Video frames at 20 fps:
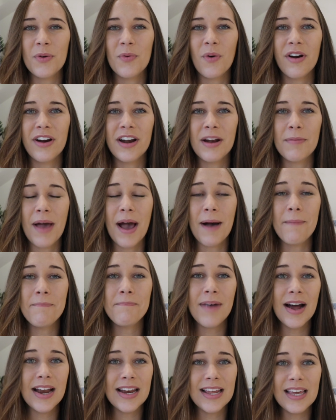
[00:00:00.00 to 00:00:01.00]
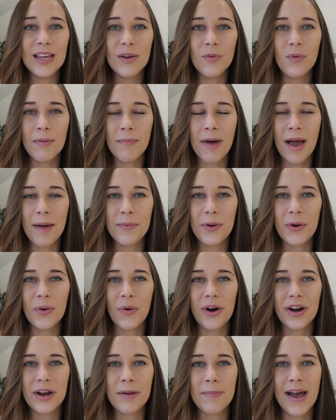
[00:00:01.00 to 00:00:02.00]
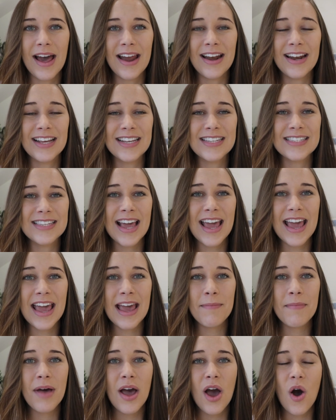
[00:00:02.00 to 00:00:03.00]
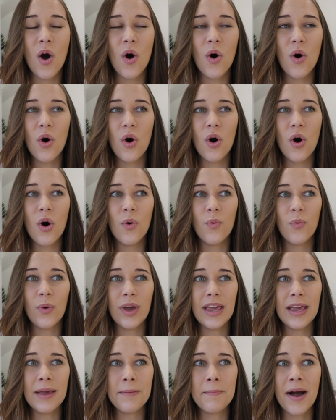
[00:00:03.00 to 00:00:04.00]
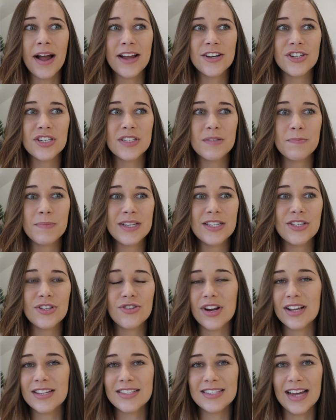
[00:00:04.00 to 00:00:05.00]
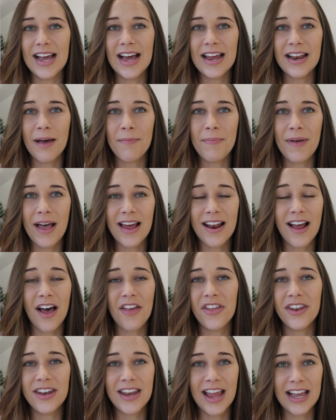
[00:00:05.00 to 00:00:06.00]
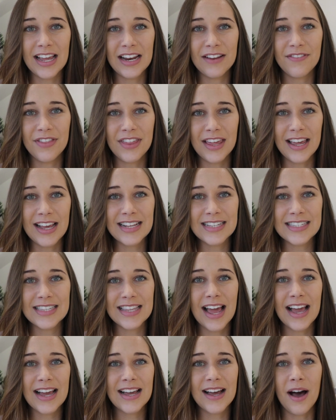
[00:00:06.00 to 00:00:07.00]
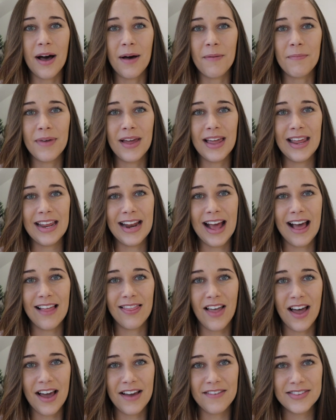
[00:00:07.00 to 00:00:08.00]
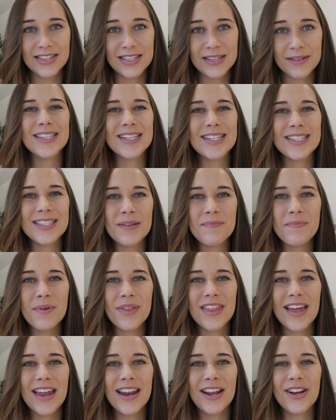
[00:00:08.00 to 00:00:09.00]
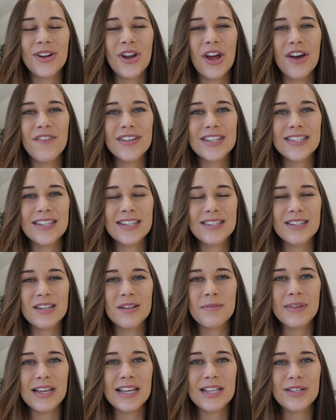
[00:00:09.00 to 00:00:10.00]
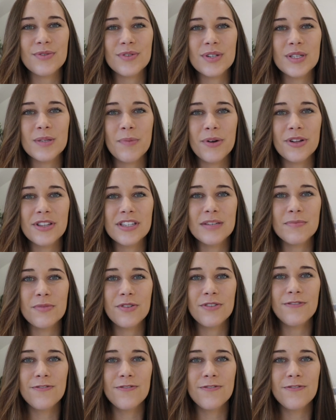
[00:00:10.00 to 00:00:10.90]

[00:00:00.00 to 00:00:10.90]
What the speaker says: be worried about money, we might be worried about an exam, or we might just be stressed out about other negative things that come in our lives. The sympathetic nervous system is responsible